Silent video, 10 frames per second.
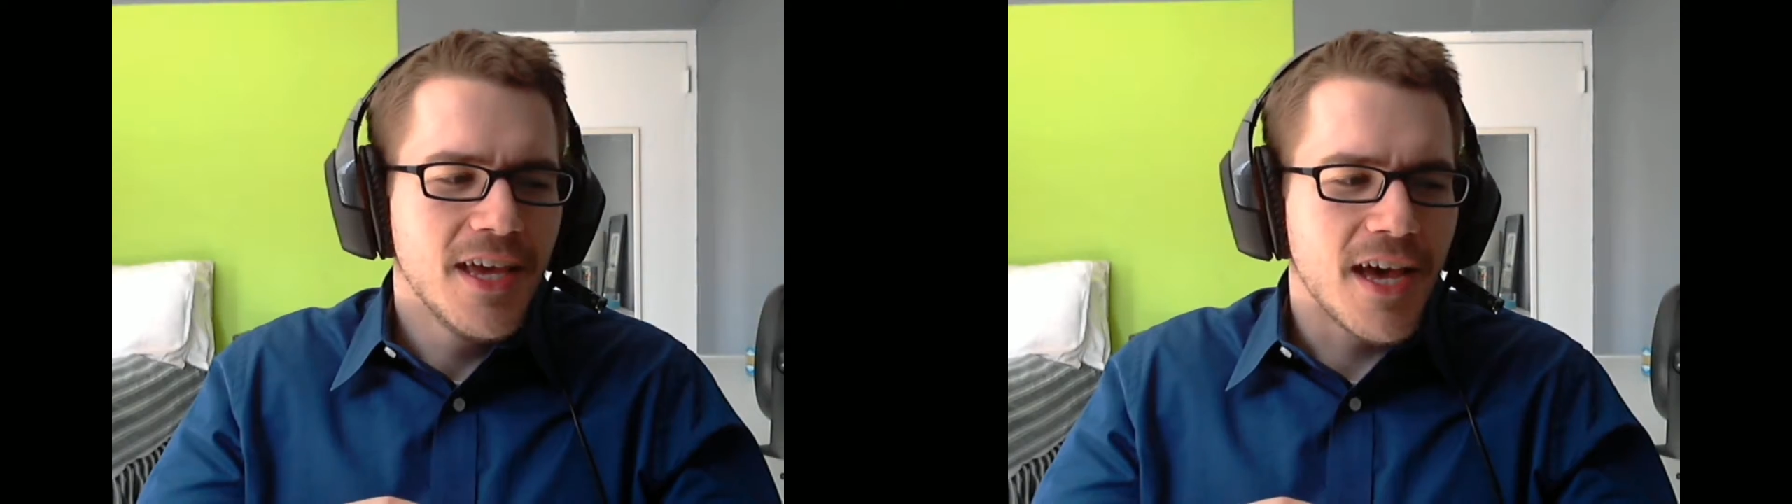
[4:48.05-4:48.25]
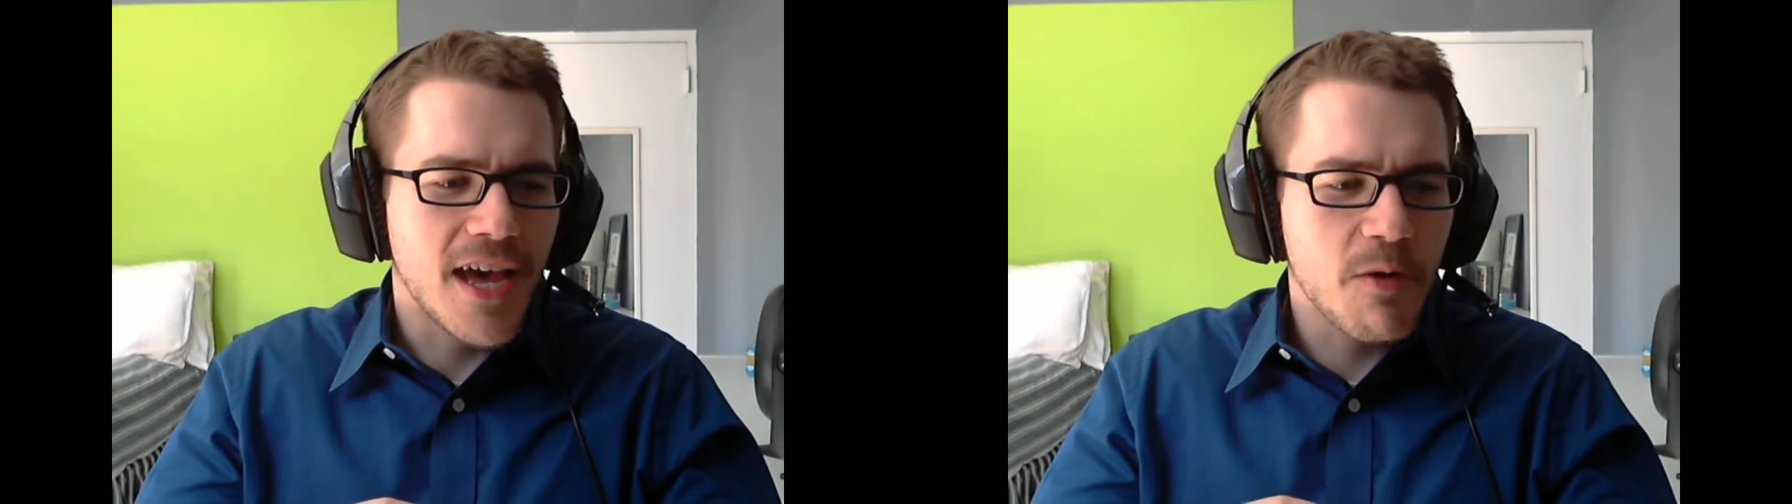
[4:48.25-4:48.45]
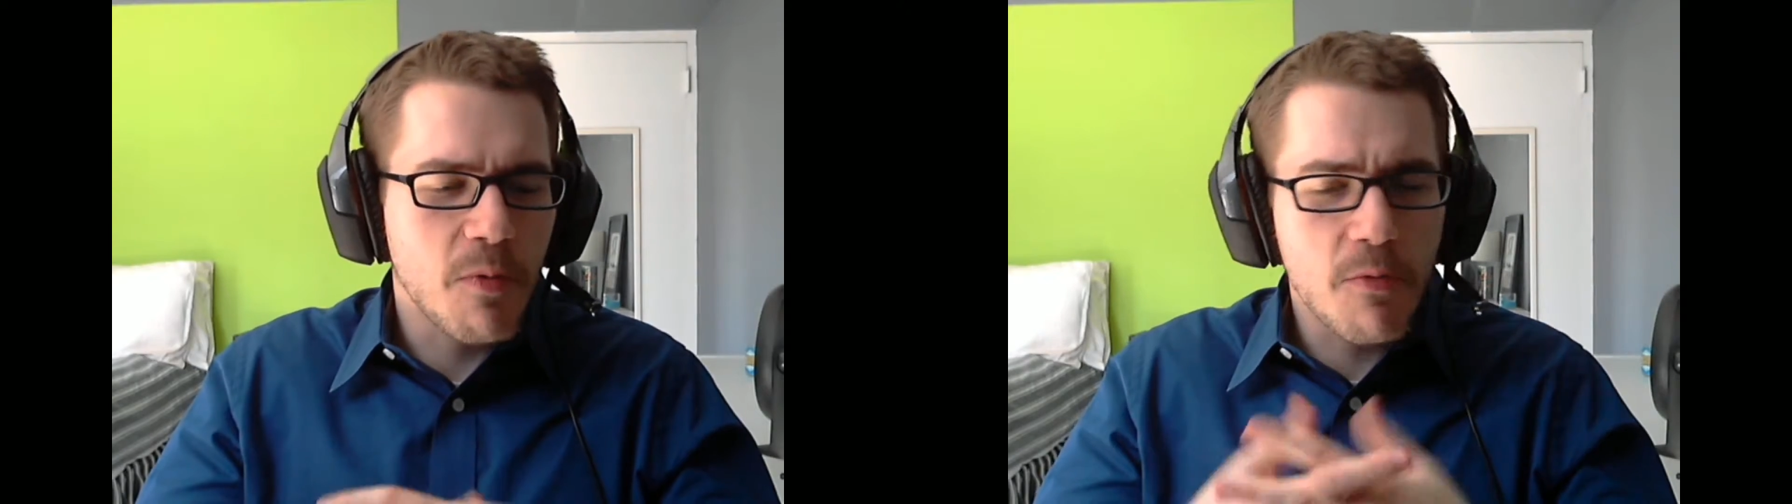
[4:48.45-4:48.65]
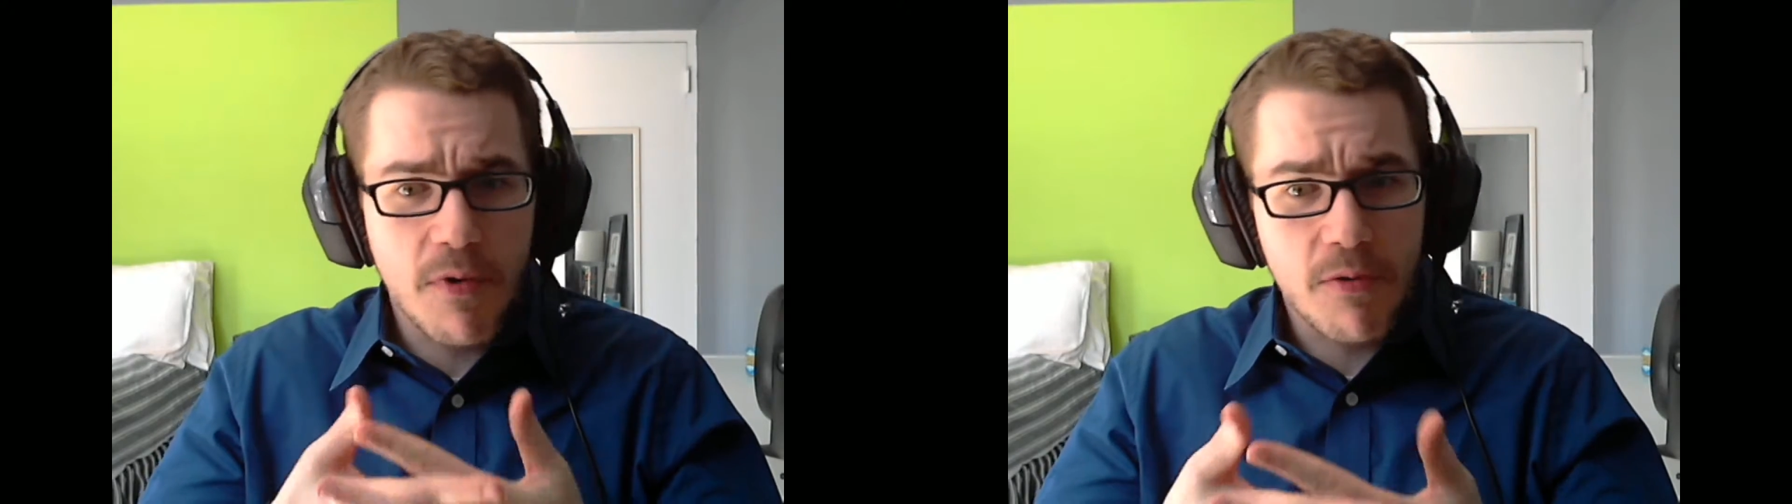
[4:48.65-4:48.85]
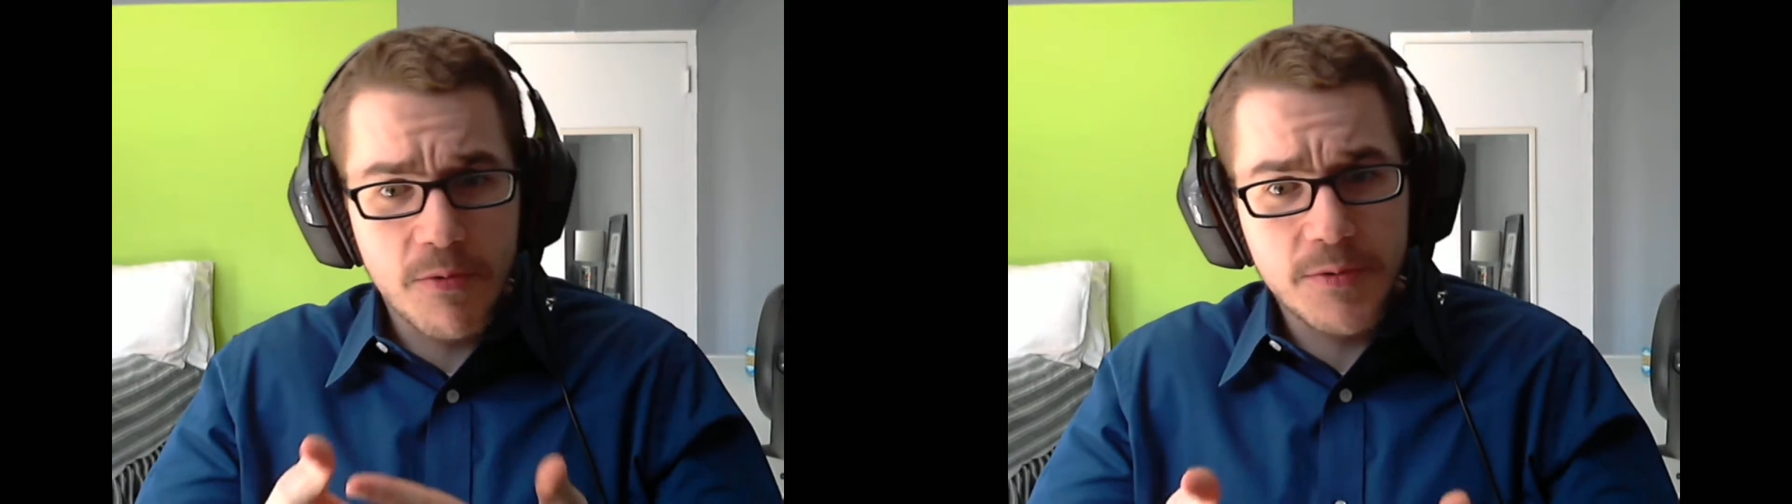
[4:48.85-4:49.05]
What
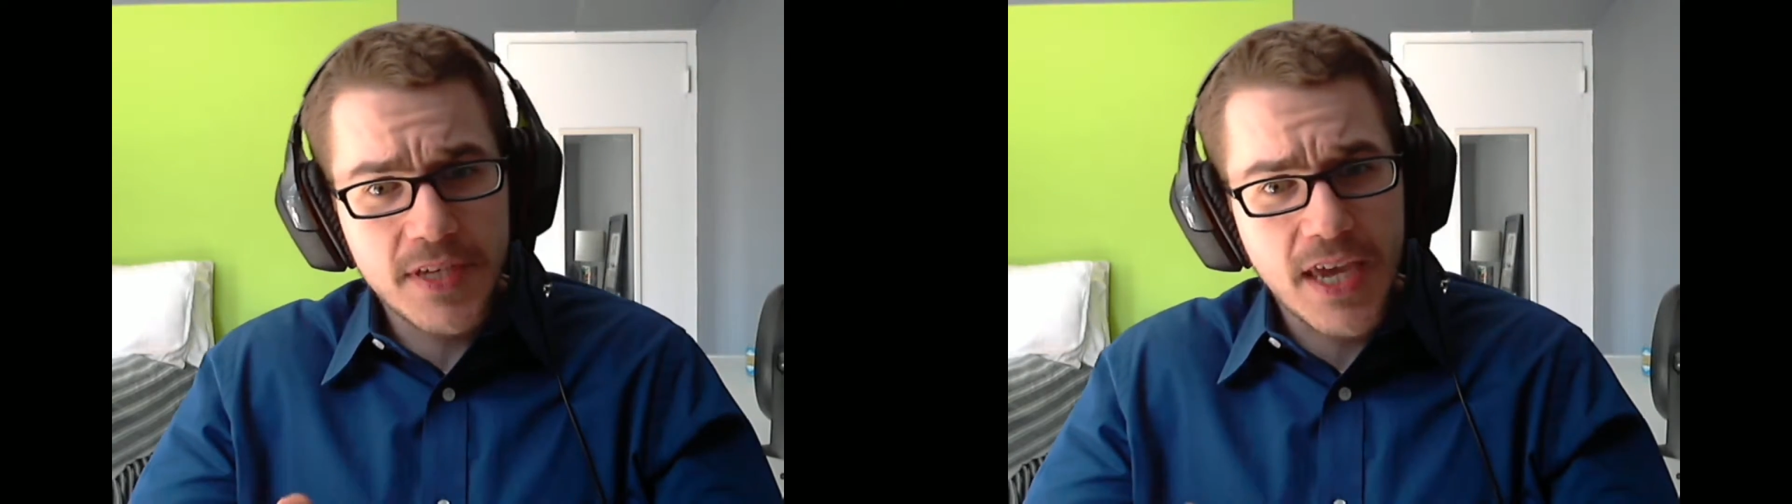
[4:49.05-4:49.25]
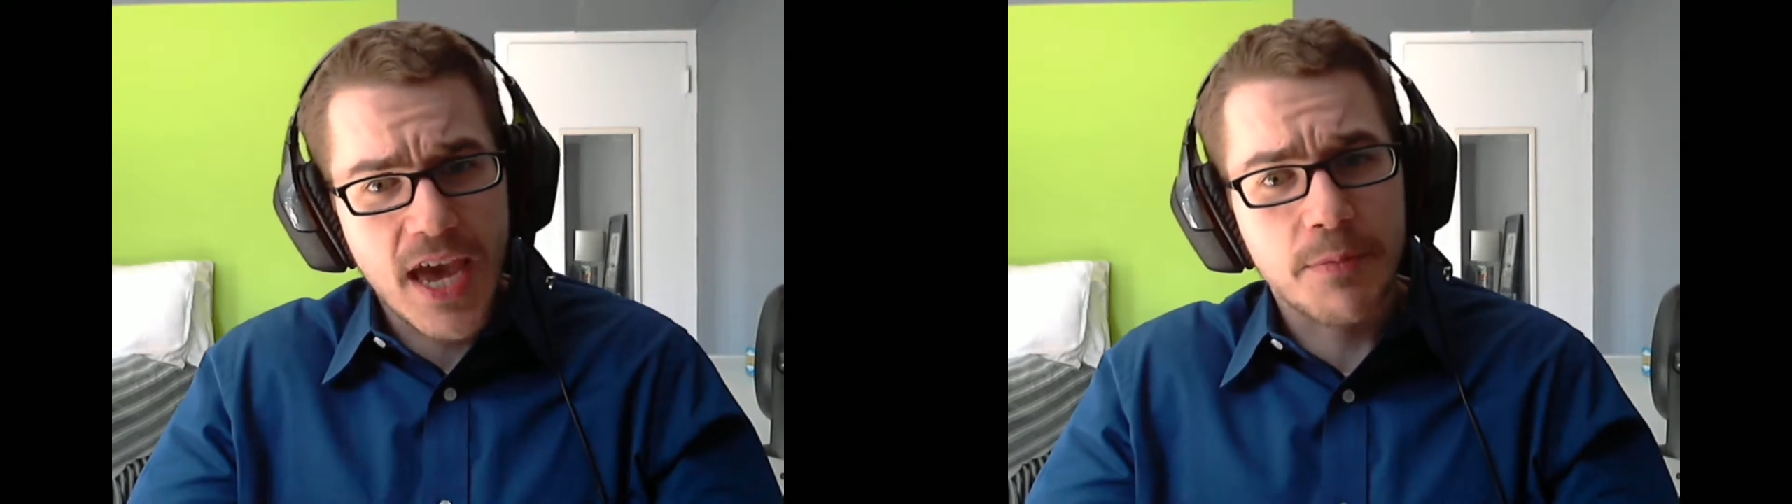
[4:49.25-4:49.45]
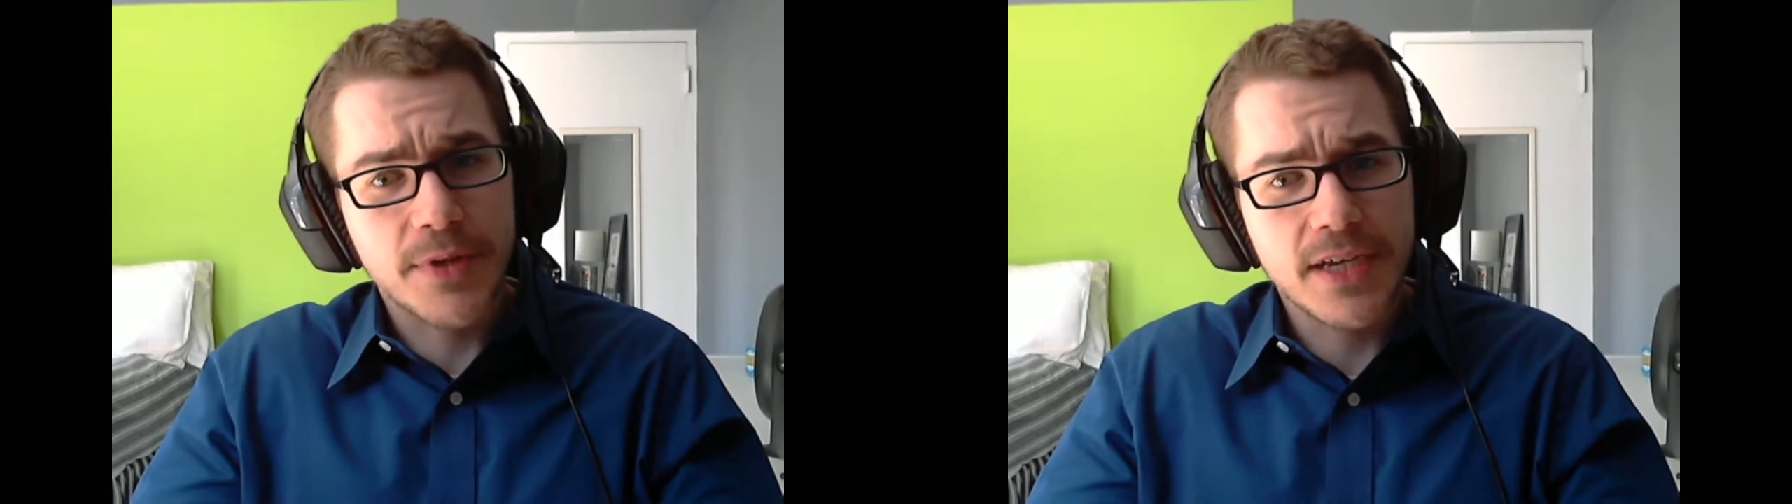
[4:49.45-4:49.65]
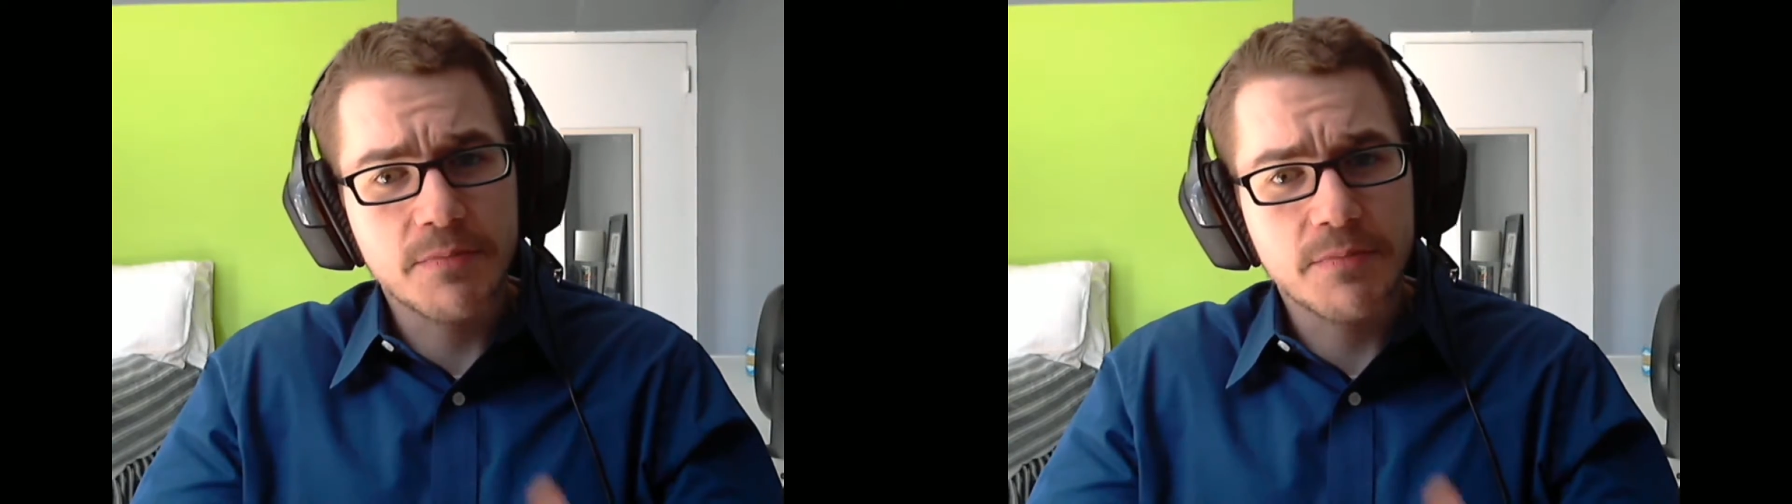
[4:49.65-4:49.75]
we would see happening,